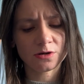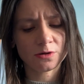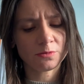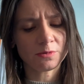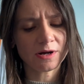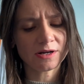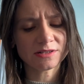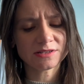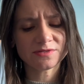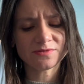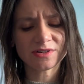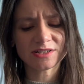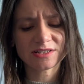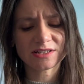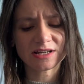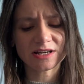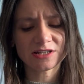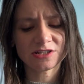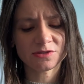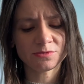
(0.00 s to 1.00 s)
Wang's
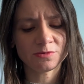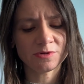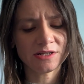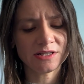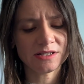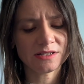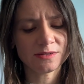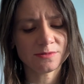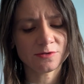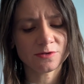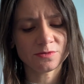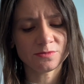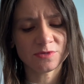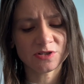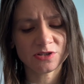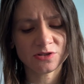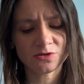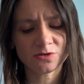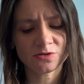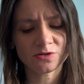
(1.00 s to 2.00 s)
investigation will lead him to a
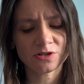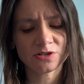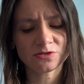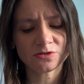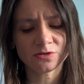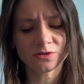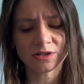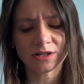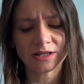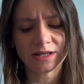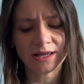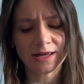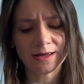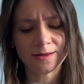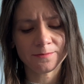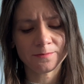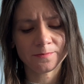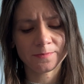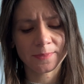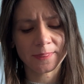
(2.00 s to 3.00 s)
mysterious online
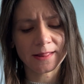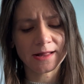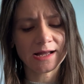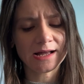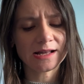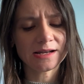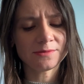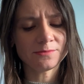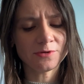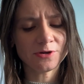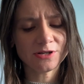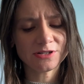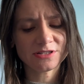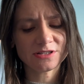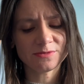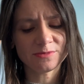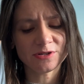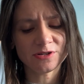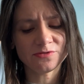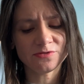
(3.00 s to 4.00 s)
game and immerse
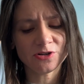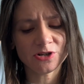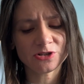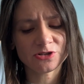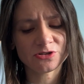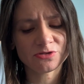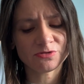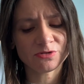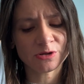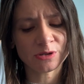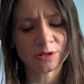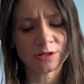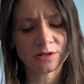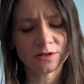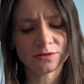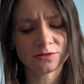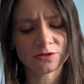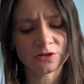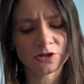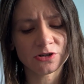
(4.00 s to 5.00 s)
him in a virtual
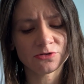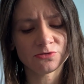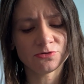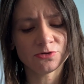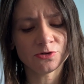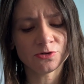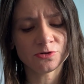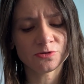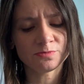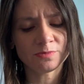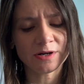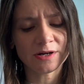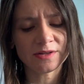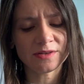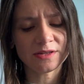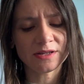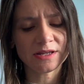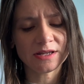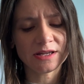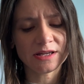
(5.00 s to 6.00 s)
world ruled by
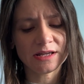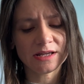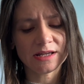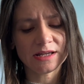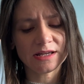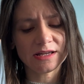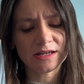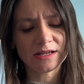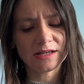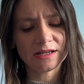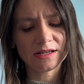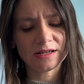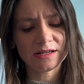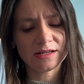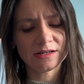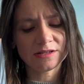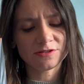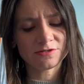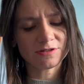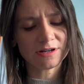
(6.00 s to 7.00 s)
the
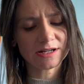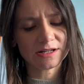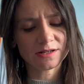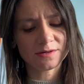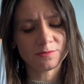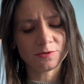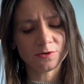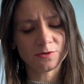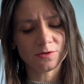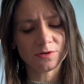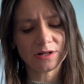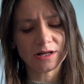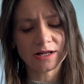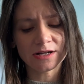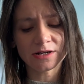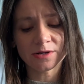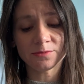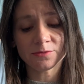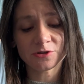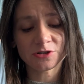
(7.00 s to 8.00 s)
intractable
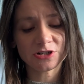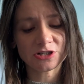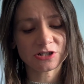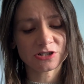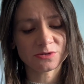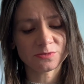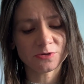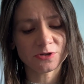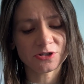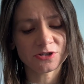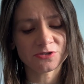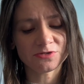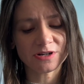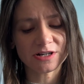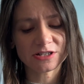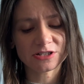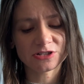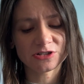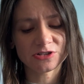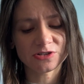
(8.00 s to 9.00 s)
and unpredictable
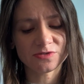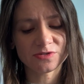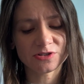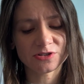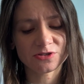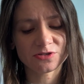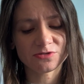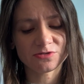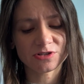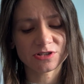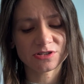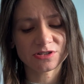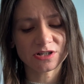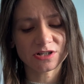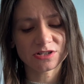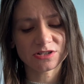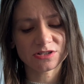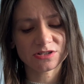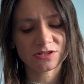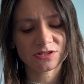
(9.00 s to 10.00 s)
interactions of its three
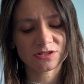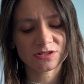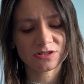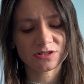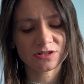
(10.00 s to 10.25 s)
sons.